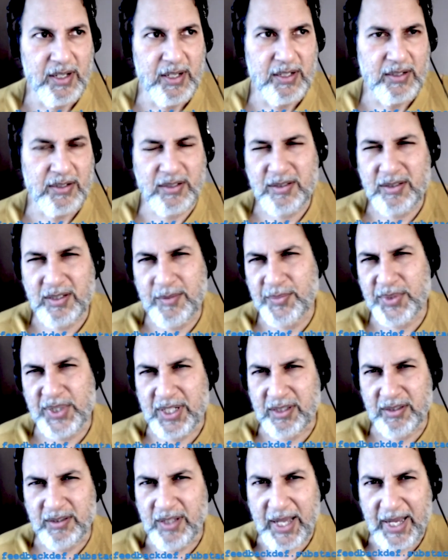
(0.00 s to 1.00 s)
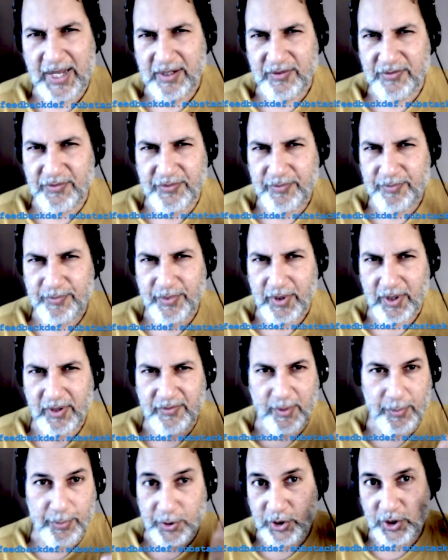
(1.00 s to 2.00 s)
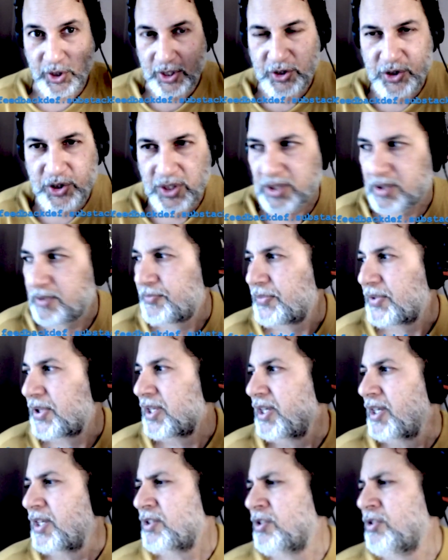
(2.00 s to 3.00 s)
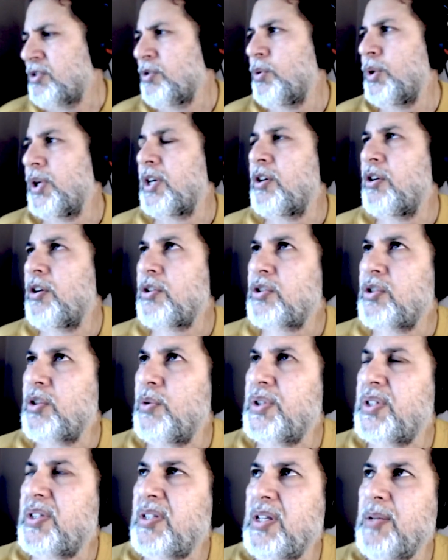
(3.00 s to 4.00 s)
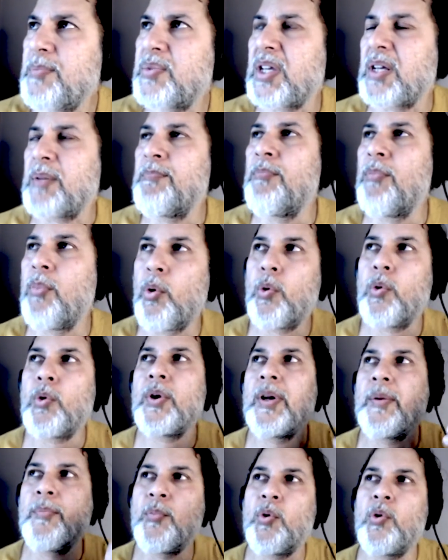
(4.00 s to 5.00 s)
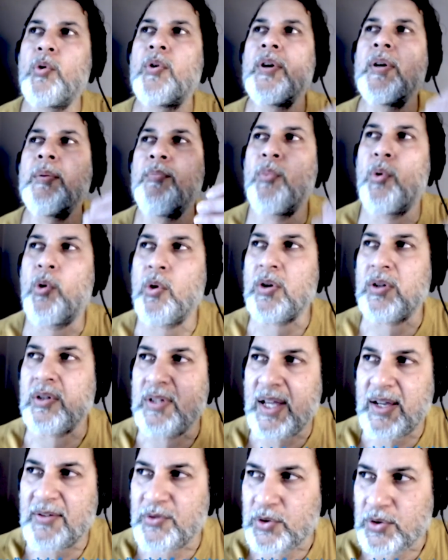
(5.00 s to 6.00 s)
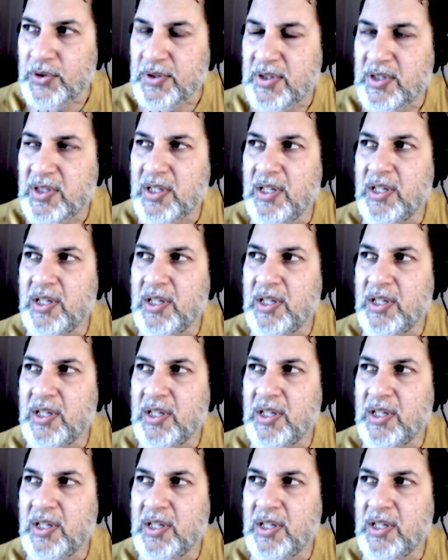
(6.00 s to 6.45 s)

It just seems like a lot of a production to do it. And also it seems like more and more and more levels